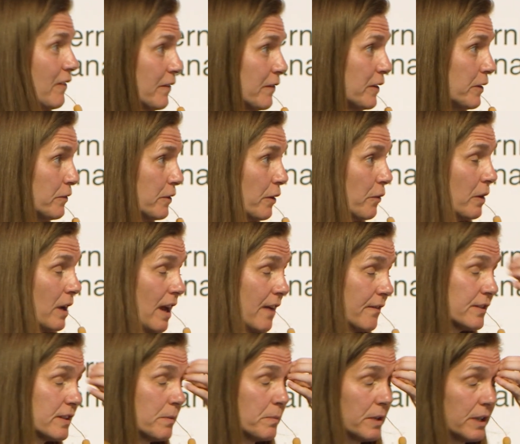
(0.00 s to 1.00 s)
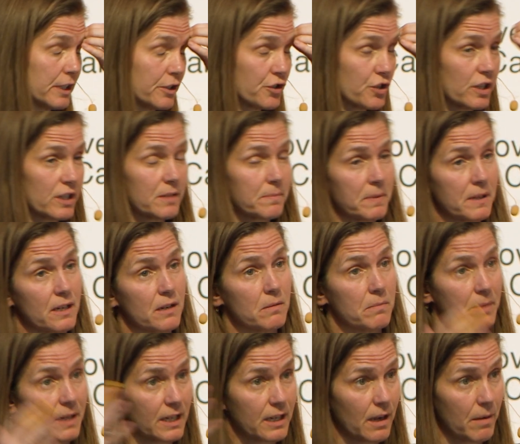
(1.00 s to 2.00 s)
If you don't have someone that's just been at a
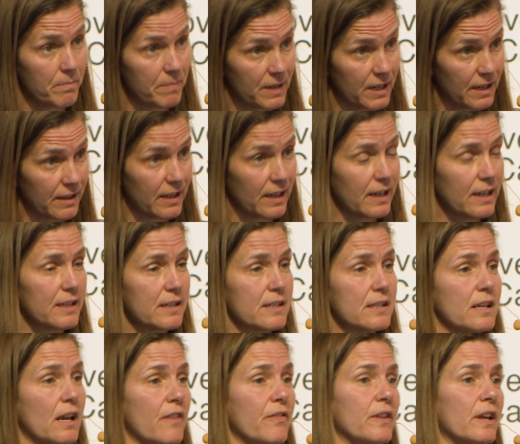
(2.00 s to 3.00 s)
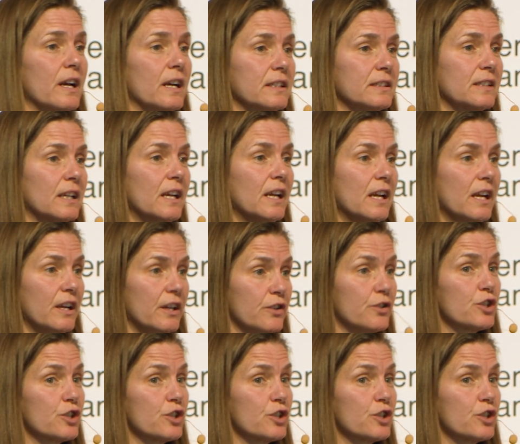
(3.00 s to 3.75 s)
big company that has done this, and